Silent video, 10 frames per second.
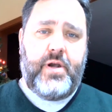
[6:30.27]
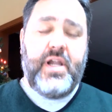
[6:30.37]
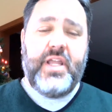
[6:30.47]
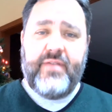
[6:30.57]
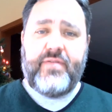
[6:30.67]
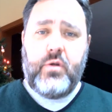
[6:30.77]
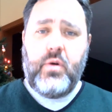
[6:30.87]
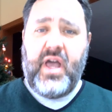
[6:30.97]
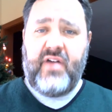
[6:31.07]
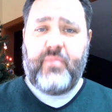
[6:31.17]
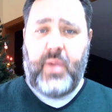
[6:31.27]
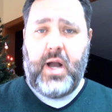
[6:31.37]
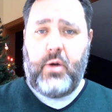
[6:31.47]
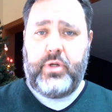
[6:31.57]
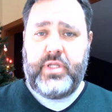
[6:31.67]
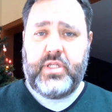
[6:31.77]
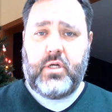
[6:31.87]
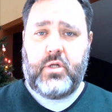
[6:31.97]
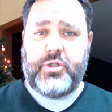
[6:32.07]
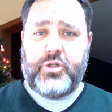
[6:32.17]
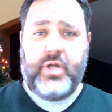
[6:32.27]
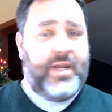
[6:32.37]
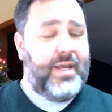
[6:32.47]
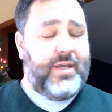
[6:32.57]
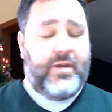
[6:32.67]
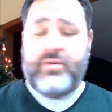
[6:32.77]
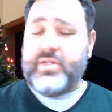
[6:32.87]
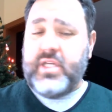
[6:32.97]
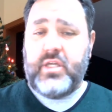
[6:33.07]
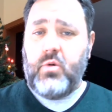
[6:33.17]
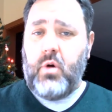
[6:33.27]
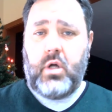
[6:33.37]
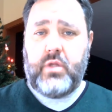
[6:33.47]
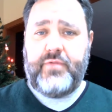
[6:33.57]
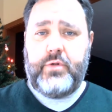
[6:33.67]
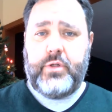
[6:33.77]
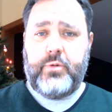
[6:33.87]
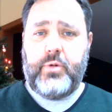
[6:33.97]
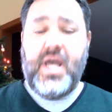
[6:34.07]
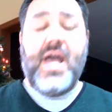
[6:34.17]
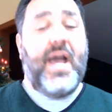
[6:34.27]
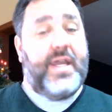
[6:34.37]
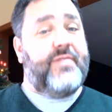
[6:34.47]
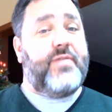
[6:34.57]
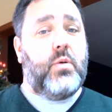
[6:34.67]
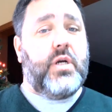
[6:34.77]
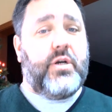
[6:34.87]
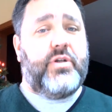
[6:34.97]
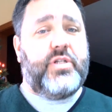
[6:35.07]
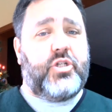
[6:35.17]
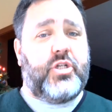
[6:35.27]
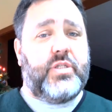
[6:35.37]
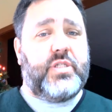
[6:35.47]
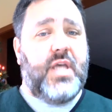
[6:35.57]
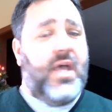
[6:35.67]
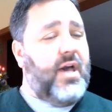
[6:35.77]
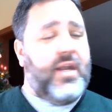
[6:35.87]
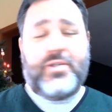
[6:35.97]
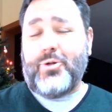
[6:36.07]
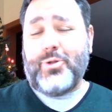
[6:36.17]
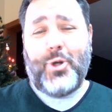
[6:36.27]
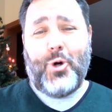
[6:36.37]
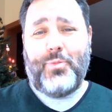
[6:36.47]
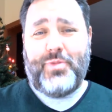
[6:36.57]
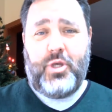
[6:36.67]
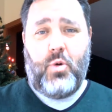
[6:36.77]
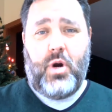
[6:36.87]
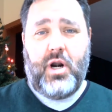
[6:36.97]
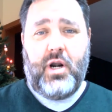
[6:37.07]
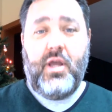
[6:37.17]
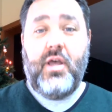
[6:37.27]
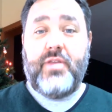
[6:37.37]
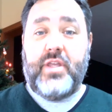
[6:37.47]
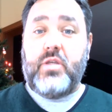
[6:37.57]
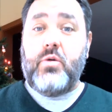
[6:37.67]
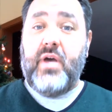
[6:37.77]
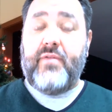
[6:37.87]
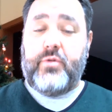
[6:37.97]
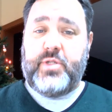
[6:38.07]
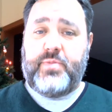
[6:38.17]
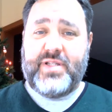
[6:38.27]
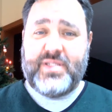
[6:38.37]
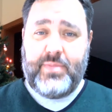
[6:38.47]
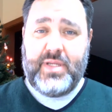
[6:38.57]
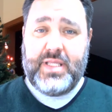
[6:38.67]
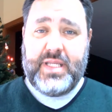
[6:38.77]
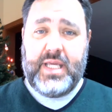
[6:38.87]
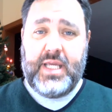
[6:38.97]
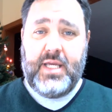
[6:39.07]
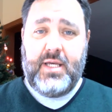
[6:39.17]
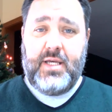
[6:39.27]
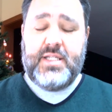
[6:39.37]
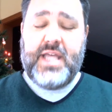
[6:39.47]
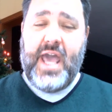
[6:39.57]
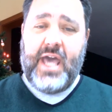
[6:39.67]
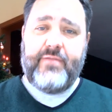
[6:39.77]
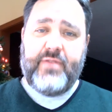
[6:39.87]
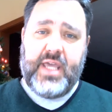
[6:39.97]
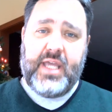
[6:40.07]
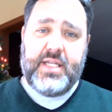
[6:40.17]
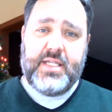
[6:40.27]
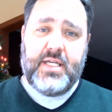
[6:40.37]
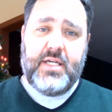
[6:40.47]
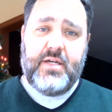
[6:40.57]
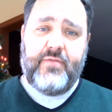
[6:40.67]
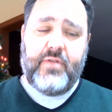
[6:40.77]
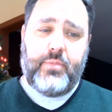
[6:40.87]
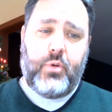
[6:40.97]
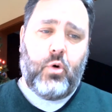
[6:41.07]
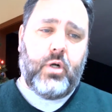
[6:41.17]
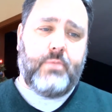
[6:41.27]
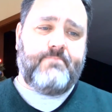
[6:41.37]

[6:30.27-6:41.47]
If you have power in this culture, and I guarantee you all of you do, and if you are Christians, and I certainly hope that you are, then you have a responsibility to advocate for the poor.